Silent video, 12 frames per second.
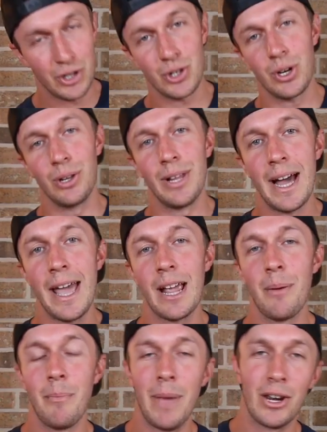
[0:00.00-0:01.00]
sure you
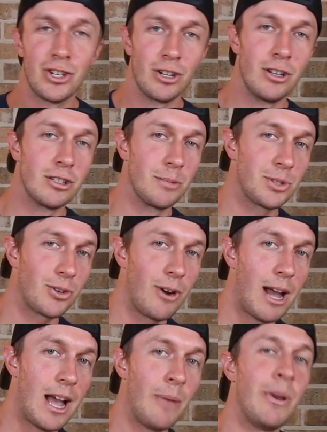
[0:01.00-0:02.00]
like, make sure you
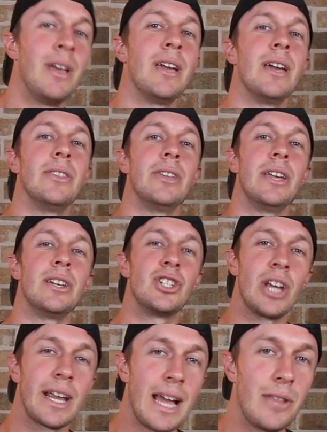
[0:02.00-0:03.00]
subscribe, and then
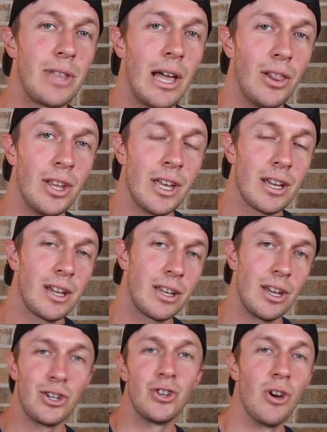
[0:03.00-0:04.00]
check out that link,
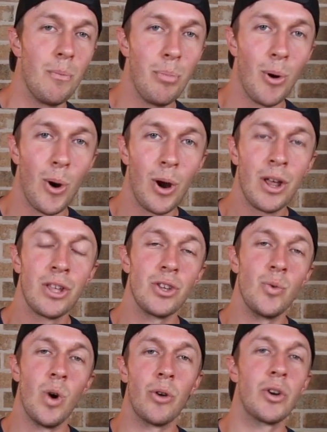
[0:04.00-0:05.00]
get you a board.
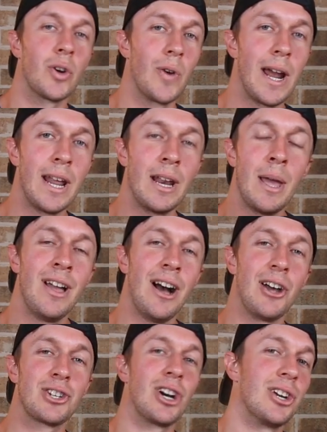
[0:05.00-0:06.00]
You won't regret it.
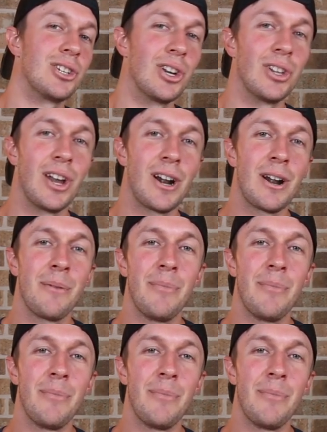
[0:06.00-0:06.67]
I'll talk to you later.